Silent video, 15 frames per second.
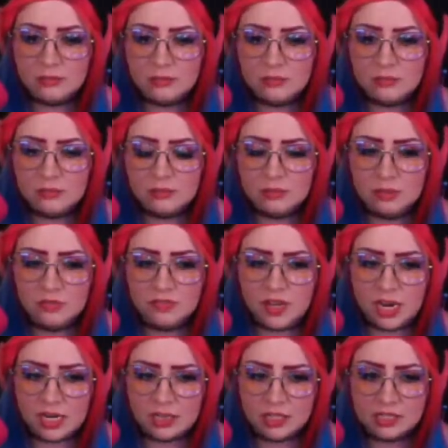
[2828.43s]
the
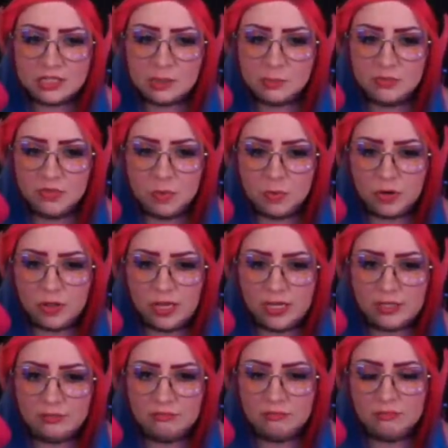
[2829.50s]
fact that some of them were like
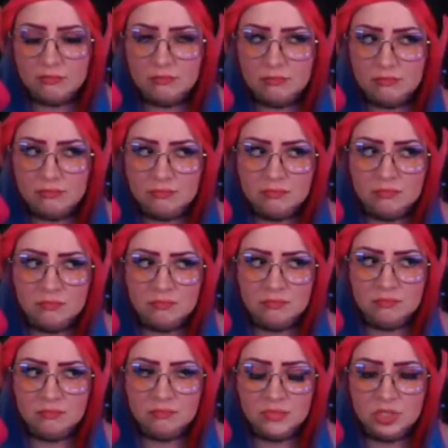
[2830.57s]

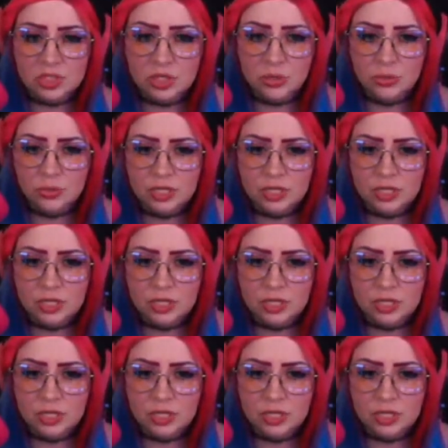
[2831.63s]
tuned